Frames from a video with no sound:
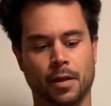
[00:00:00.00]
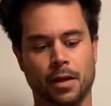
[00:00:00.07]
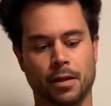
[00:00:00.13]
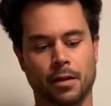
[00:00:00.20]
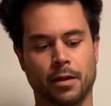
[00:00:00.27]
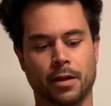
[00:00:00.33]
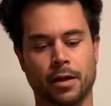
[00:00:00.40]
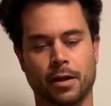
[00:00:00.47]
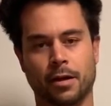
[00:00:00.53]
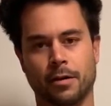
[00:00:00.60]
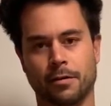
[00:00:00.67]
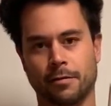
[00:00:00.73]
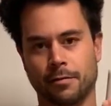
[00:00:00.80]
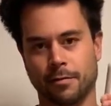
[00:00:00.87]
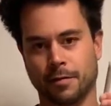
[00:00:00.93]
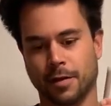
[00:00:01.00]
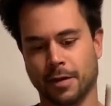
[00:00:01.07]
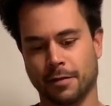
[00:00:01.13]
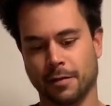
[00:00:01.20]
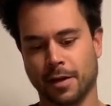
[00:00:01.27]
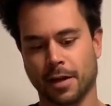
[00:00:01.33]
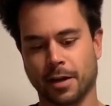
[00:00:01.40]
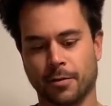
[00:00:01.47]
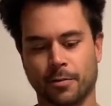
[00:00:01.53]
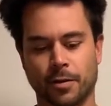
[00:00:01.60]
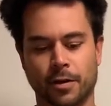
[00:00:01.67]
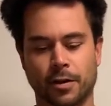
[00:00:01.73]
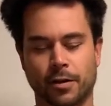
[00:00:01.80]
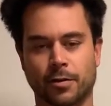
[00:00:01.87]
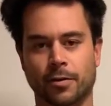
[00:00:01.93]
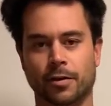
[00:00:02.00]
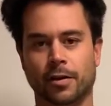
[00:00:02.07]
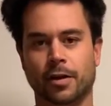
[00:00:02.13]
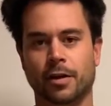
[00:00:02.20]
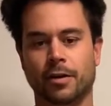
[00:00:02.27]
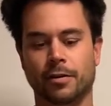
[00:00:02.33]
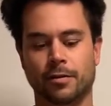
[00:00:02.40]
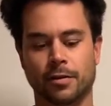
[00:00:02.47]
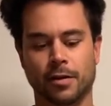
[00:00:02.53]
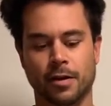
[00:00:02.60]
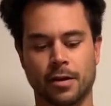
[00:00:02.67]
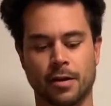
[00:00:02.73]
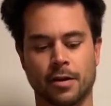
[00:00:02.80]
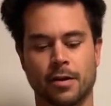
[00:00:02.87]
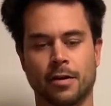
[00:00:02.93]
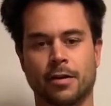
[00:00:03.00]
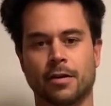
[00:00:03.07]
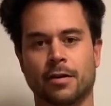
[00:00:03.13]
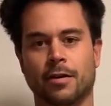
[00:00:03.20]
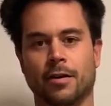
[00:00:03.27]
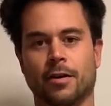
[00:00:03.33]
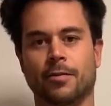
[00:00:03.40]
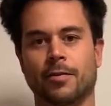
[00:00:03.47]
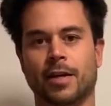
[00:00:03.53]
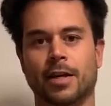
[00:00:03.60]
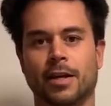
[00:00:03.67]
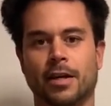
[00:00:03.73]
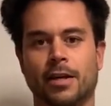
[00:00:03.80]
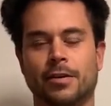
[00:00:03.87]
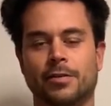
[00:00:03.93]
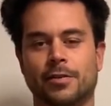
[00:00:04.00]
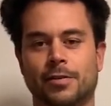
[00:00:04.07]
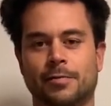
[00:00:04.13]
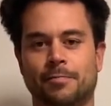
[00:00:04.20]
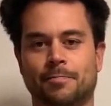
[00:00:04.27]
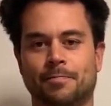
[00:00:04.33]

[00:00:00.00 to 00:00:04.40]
There you go. You've got your 1 1/4 cone all ready to use.